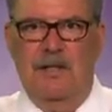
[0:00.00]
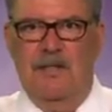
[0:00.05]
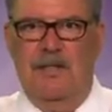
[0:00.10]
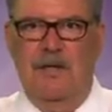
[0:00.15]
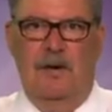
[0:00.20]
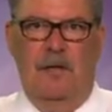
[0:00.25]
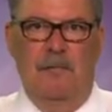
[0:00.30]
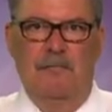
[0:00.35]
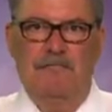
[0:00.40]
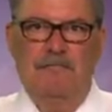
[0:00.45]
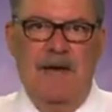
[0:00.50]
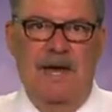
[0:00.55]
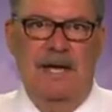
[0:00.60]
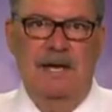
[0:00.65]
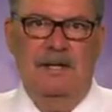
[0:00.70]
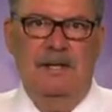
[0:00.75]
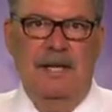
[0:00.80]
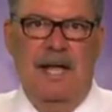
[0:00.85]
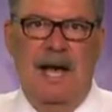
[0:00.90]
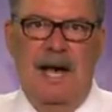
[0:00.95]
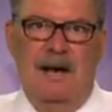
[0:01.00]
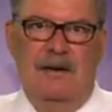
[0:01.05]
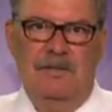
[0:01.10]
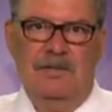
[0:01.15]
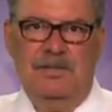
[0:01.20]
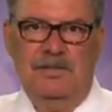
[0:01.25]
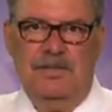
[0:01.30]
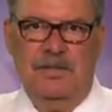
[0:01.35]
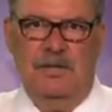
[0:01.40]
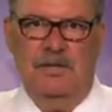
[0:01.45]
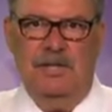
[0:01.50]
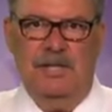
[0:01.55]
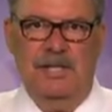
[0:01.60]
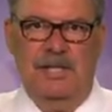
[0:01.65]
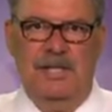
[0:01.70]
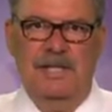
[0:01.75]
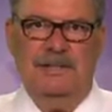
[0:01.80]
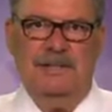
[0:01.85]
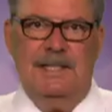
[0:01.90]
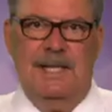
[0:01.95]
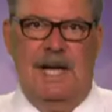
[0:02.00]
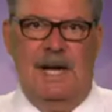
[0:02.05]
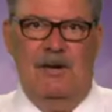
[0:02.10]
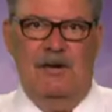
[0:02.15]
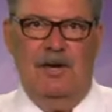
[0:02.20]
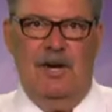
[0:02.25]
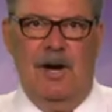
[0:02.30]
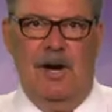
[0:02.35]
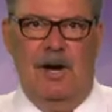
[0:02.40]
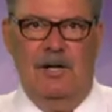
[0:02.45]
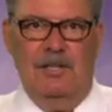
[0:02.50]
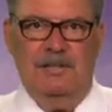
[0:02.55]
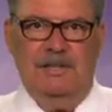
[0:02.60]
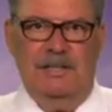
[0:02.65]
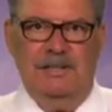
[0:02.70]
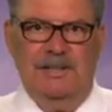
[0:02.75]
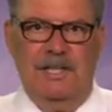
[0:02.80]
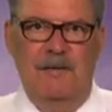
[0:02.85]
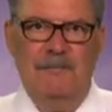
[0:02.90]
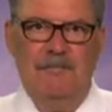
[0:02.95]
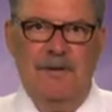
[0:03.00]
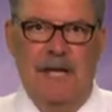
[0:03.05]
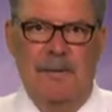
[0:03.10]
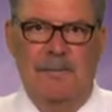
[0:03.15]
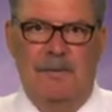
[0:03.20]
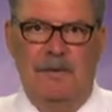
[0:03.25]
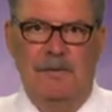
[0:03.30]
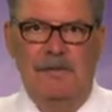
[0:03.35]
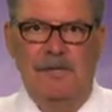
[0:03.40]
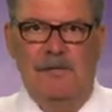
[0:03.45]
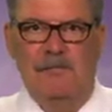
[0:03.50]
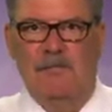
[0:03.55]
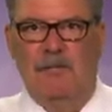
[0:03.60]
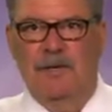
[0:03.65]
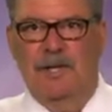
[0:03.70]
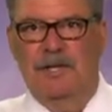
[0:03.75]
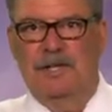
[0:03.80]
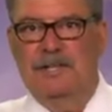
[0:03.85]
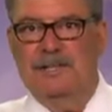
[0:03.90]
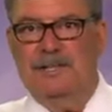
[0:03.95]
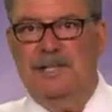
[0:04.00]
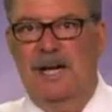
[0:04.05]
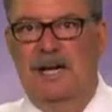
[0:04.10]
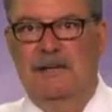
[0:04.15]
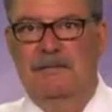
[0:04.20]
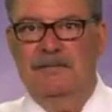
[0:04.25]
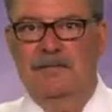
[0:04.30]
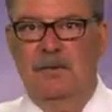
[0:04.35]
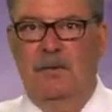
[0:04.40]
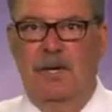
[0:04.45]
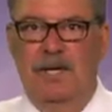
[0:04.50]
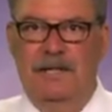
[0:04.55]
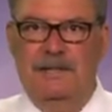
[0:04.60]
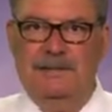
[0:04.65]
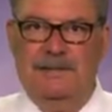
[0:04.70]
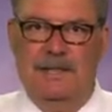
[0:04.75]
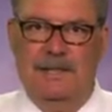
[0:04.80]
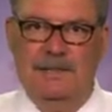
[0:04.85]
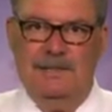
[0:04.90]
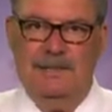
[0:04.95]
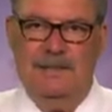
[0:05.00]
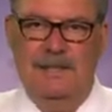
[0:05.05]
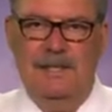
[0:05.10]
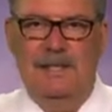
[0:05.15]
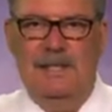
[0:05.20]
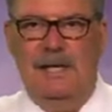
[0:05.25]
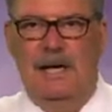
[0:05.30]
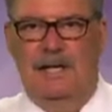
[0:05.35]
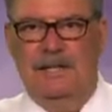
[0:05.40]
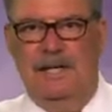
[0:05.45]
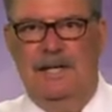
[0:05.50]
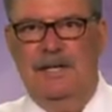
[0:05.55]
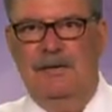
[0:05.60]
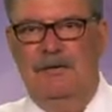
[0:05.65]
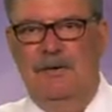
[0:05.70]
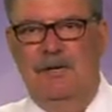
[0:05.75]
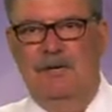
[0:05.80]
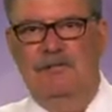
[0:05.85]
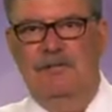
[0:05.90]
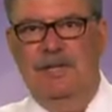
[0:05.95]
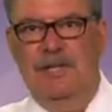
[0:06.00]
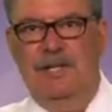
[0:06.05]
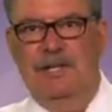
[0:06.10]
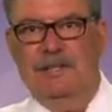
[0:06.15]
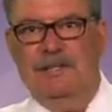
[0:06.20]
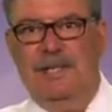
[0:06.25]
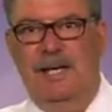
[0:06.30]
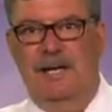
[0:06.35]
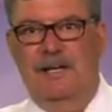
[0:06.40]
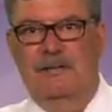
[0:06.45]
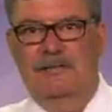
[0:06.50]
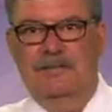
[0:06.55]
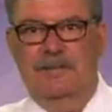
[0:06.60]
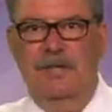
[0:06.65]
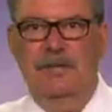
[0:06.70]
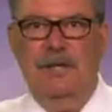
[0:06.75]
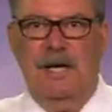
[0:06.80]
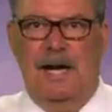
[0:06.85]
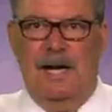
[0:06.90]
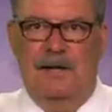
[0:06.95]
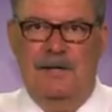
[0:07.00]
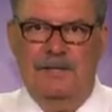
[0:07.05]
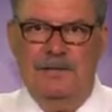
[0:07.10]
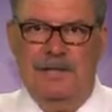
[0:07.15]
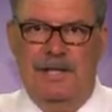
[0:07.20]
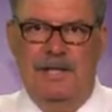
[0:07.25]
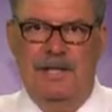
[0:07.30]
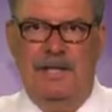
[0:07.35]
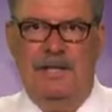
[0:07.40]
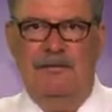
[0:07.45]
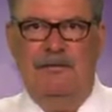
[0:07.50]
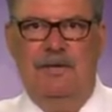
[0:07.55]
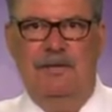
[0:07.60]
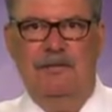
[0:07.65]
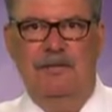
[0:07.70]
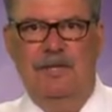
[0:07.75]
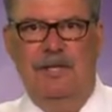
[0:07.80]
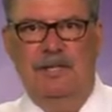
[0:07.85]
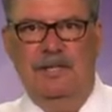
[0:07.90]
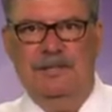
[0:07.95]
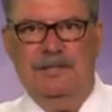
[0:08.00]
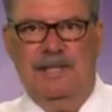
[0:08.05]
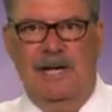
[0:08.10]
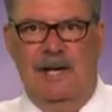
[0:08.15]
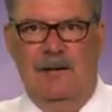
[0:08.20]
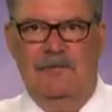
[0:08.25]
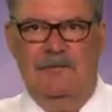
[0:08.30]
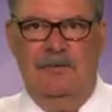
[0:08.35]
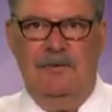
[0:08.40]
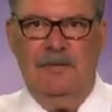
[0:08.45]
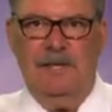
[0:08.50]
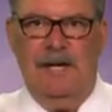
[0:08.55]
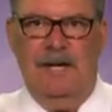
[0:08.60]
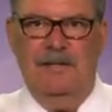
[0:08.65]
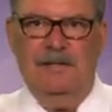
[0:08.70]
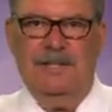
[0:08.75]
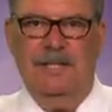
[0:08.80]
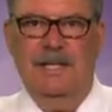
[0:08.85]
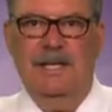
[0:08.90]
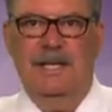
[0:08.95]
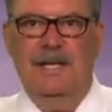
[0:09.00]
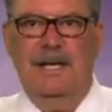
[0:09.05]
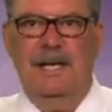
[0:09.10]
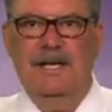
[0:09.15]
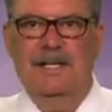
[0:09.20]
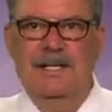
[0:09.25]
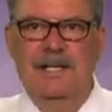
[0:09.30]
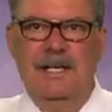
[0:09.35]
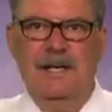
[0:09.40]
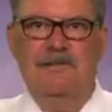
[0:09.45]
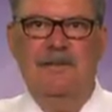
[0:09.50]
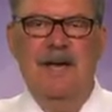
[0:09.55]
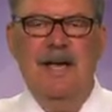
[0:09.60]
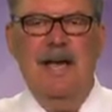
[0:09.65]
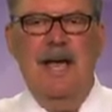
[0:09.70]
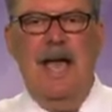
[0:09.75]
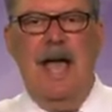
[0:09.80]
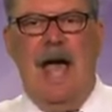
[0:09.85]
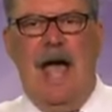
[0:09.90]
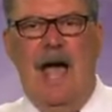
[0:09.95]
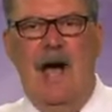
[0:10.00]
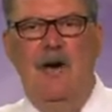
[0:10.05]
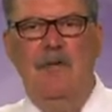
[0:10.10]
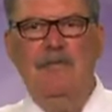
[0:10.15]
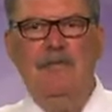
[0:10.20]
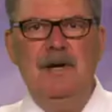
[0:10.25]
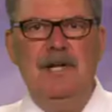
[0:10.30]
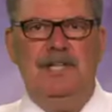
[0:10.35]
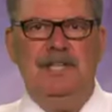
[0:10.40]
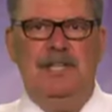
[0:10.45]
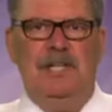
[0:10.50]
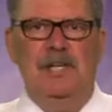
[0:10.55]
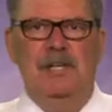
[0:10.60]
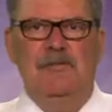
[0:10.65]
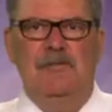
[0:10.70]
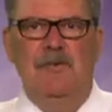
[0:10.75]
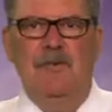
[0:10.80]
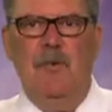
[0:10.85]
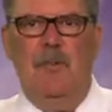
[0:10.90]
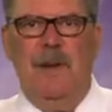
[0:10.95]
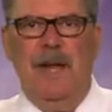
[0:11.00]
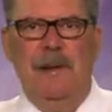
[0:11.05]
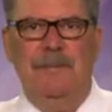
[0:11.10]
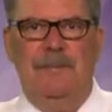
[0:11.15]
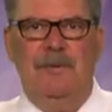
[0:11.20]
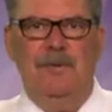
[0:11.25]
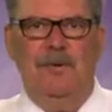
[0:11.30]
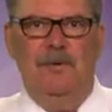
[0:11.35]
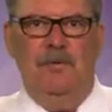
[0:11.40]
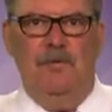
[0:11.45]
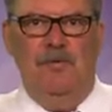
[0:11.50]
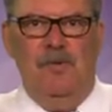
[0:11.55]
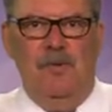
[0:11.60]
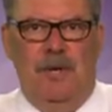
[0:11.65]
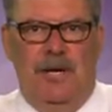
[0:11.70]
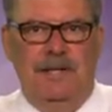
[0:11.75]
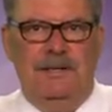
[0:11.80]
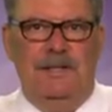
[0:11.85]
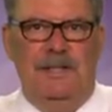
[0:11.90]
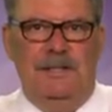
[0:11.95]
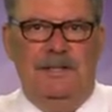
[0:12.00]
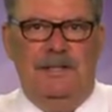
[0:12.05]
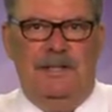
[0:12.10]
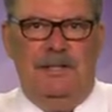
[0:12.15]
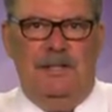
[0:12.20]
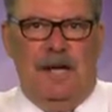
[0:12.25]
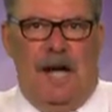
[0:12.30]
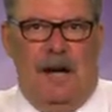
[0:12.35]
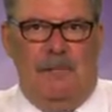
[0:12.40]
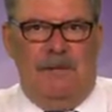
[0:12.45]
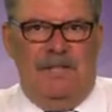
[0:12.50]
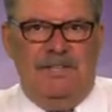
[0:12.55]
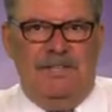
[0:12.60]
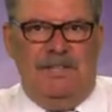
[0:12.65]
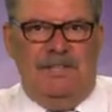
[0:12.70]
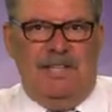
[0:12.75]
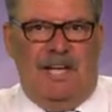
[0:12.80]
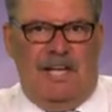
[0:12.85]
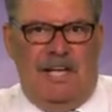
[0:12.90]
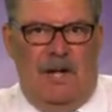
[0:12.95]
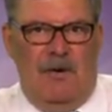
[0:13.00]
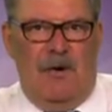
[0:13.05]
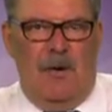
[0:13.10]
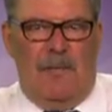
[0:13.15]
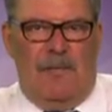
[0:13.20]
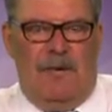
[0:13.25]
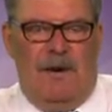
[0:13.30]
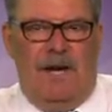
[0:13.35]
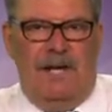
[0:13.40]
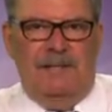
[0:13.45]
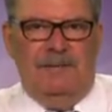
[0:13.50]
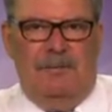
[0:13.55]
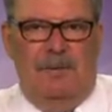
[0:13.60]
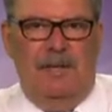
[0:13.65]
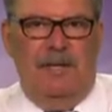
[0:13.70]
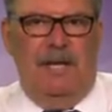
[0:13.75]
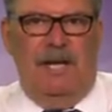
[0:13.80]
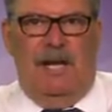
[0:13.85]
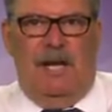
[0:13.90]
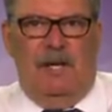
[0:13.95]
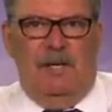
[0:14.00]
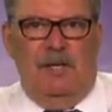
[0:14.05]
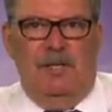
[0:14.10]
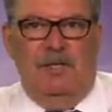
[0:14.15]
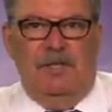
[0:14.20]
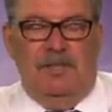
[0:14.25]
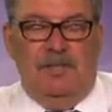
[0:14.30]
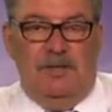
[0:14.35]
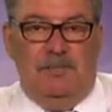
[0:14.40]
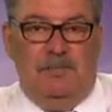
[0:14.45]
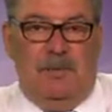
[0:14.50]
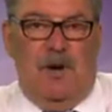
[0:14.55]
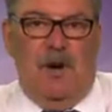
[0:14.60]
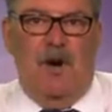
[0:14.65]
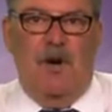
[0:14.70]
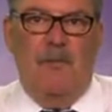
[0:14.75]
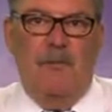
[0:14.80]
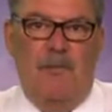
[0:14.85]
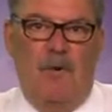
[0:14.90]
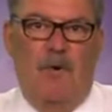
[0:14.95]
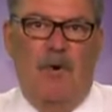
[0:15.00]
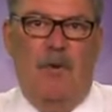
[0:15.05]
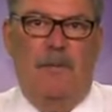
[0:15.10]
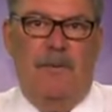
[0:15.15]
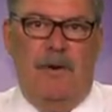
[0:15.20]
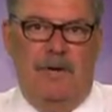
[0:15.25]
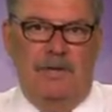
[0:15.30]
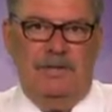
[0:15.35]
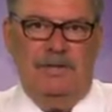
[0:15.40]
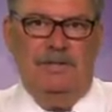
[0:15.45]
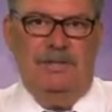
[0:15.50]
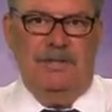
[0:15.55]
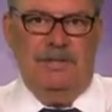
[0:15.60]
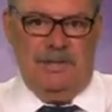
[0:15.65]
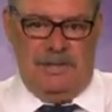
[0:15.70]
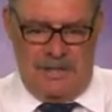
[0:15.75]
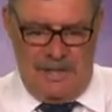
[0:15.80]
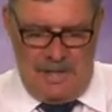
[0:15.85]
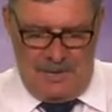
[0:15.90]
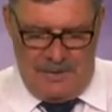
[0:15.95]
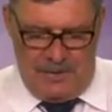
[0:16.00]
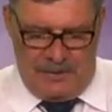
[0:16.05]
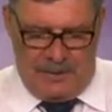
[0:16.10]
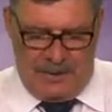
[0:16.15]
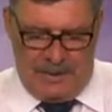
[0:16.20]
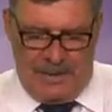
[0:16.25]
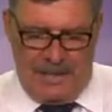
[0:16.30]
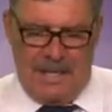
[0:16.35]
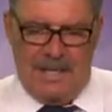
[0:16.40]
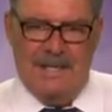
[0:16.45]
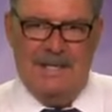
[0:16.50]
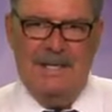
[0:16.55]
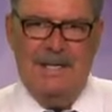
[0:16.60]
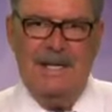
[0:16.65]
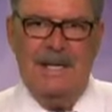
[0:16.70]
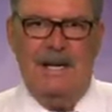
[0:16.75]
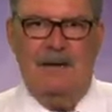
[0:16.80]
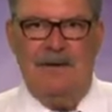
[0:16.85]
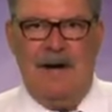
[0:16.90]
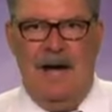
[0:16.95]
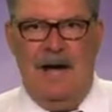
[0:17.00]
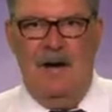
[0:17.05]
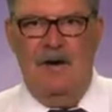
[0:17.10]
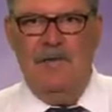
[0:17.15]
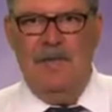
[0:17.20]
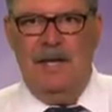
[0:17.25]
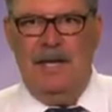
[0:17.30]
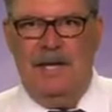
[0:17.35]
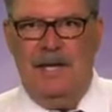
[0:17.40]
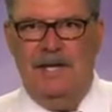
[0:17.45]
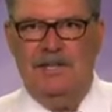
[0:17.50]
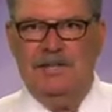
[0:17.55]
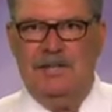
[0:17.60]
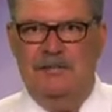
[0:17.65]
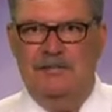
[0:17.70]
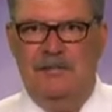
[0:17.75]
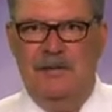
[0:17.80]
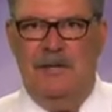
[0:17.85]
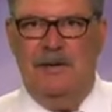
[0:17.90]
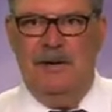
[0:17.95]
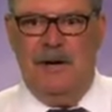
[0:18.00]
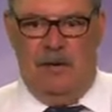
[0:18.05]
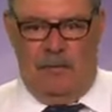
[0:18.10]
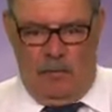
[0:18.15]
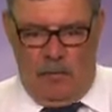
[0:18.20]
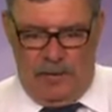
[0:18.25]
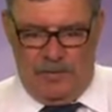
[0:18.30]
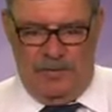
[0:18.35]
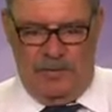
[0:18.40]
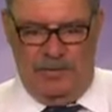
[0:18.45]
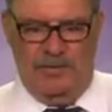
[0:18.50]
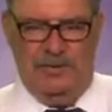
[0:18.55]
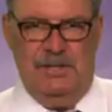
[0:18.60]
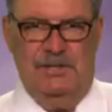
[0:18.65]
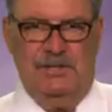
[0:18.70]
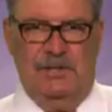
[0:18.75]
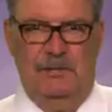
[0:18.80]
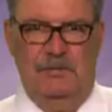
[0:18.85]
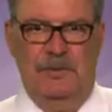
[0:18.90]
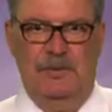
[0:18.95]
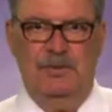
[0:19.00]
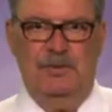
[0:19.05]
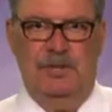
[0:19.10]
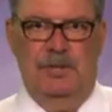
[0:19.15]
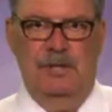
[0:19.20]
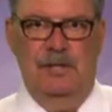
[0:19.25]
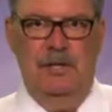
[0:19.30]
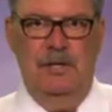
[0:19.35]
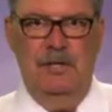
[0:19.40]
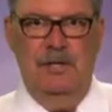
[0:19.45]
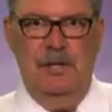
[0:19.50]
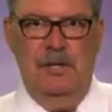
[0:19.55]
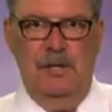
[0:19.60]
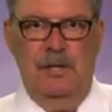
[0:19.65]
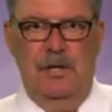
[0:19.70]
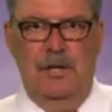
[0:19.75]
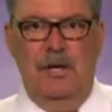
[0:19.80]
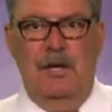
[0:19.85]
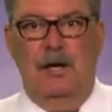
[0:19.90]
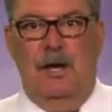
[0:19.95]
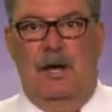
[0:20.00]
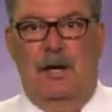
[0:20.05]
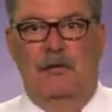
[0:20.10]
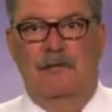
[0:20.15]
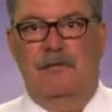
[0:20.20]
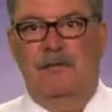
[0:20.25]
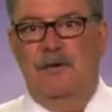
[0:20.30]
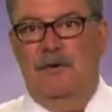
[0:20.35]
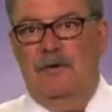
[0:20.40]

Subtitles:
They'll mail out certain discount cards to some people with a discount of 20 cents, another one with a discount of $2, and another one with a discount of $4, and get an idea of how much do people who get these, how much does a lower price really spur more purchases? They'll get an idea of how they can actually figure out what this distribution of